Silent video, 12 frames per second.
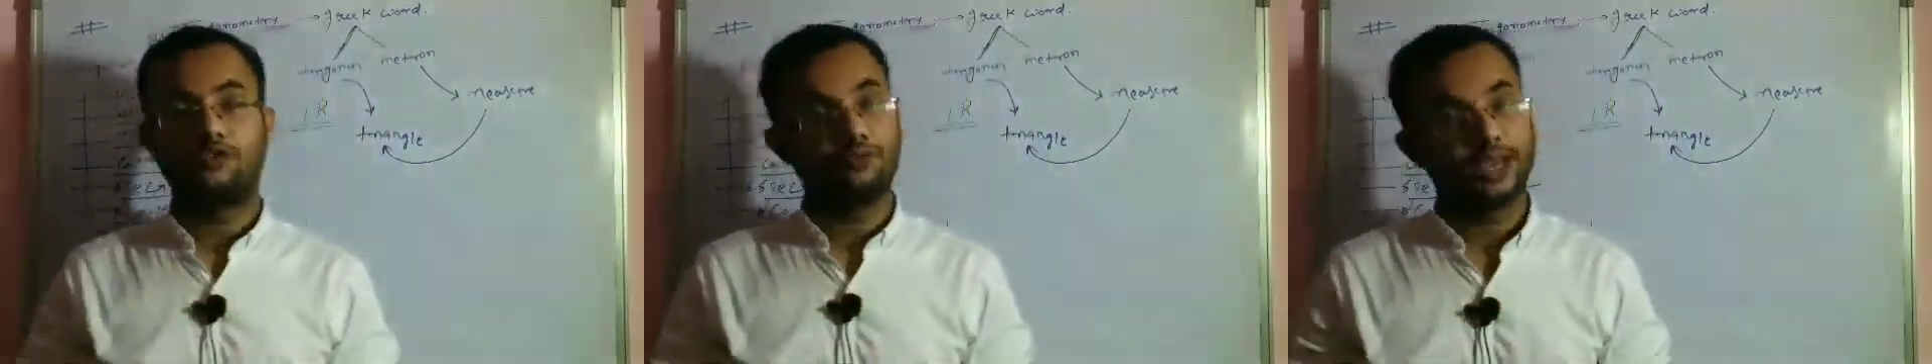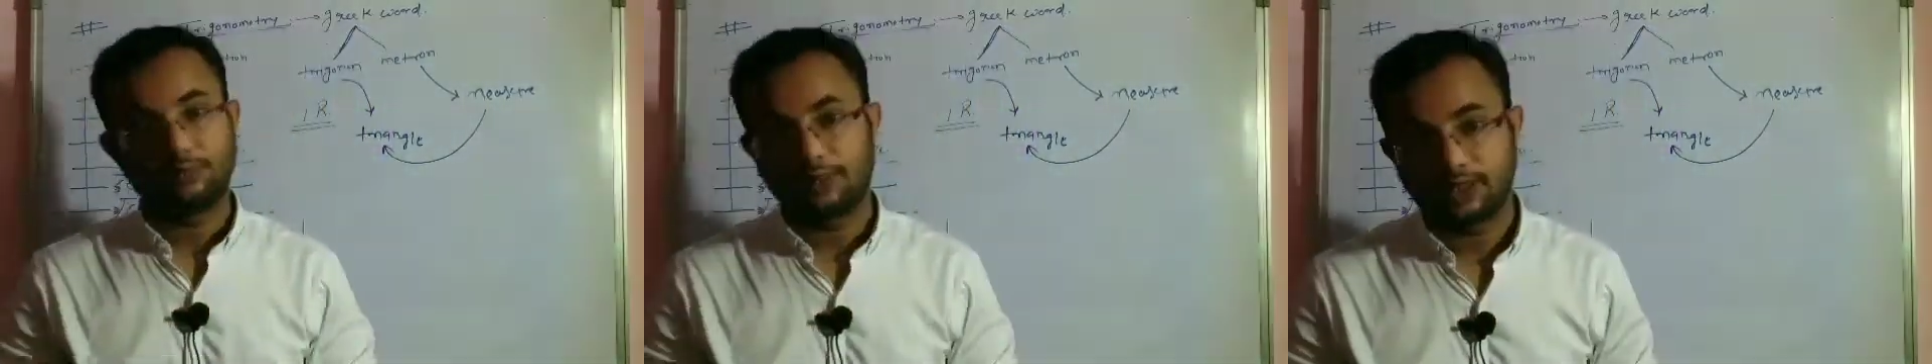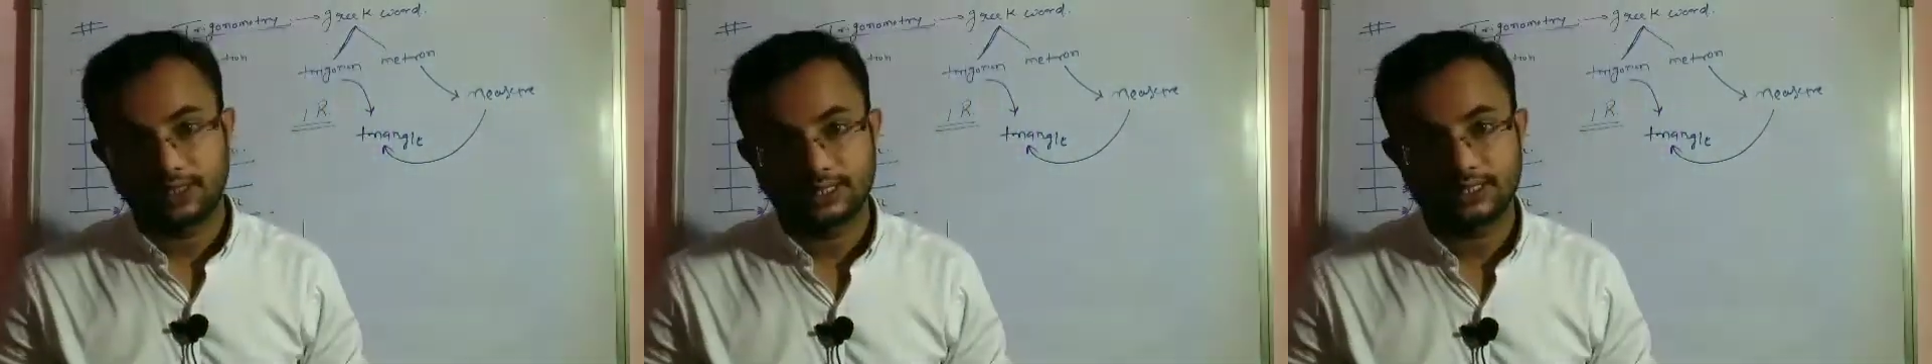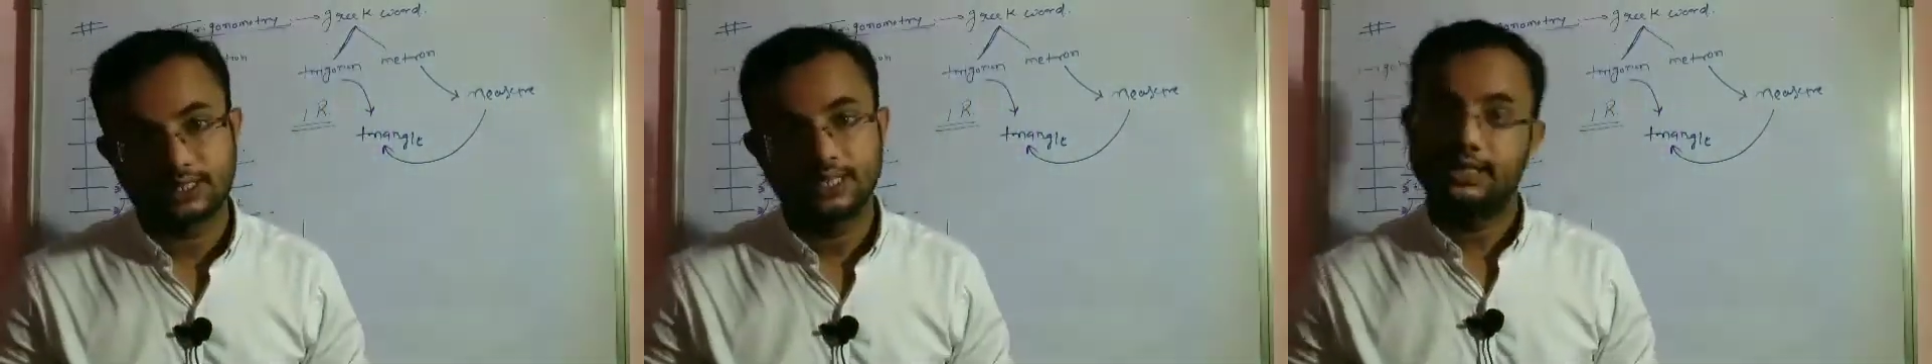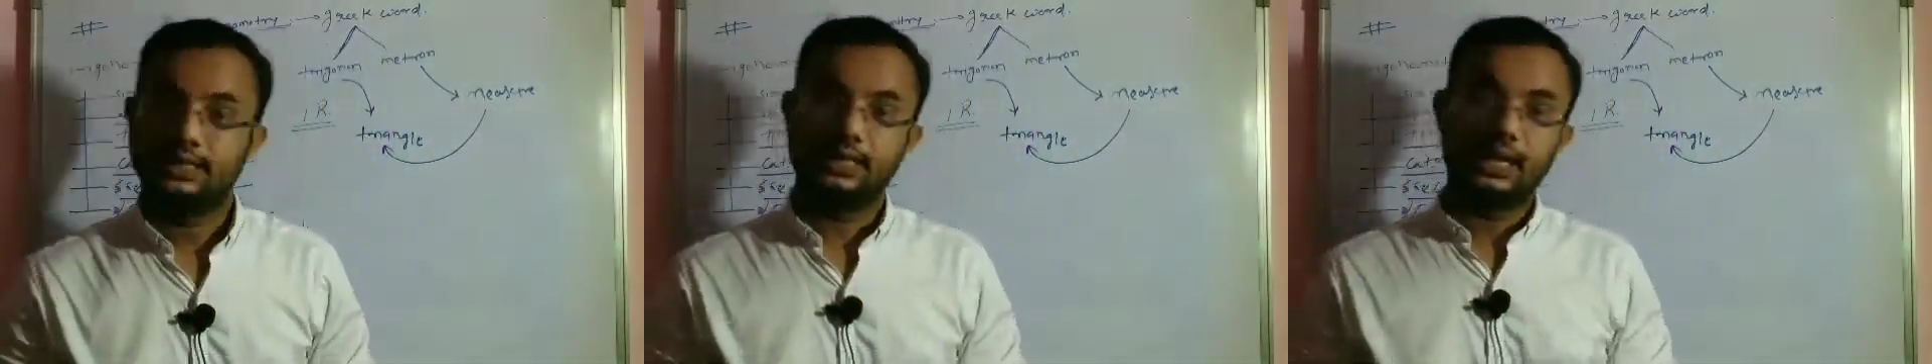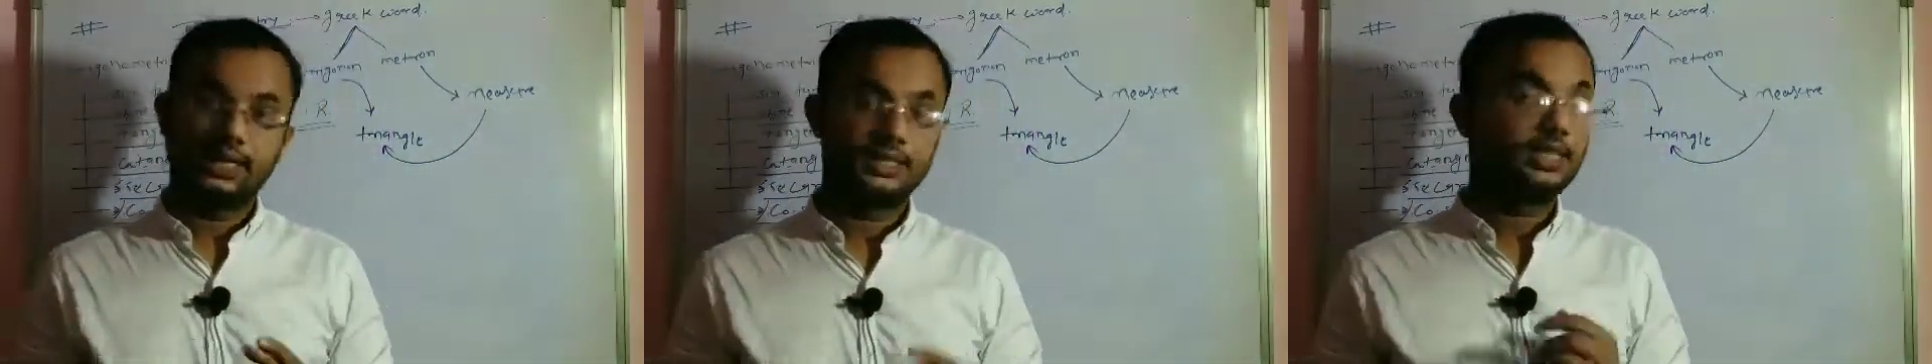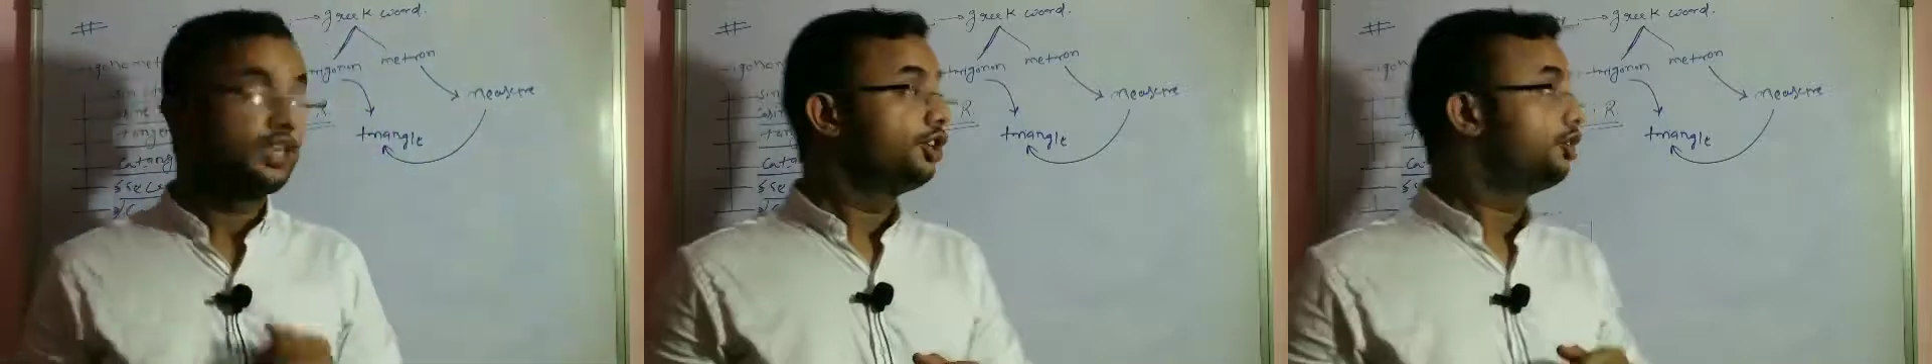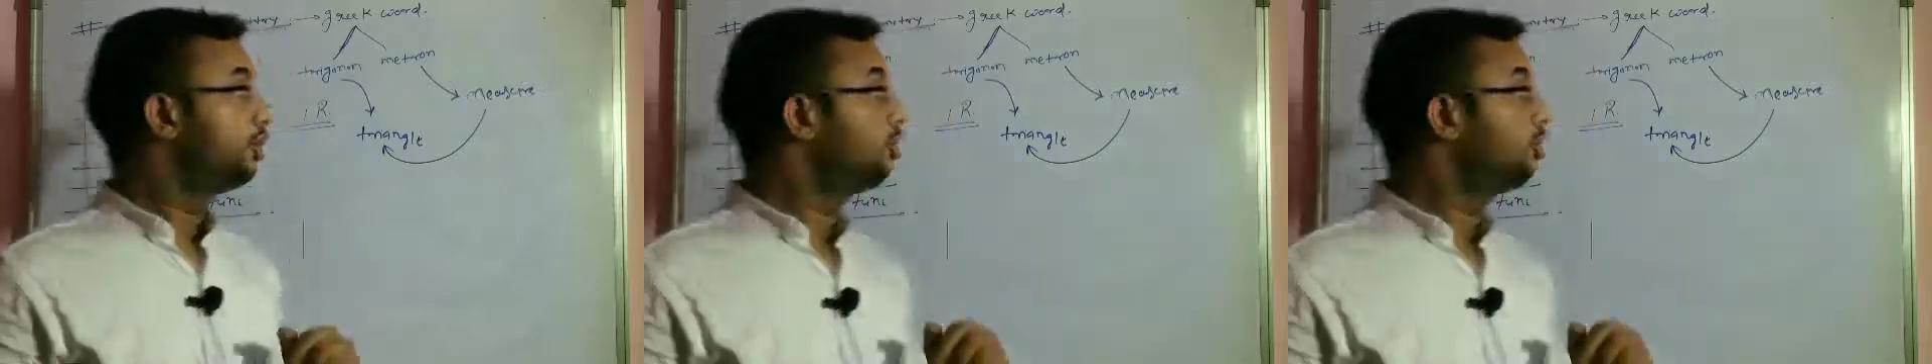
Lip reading: of mathematics, that is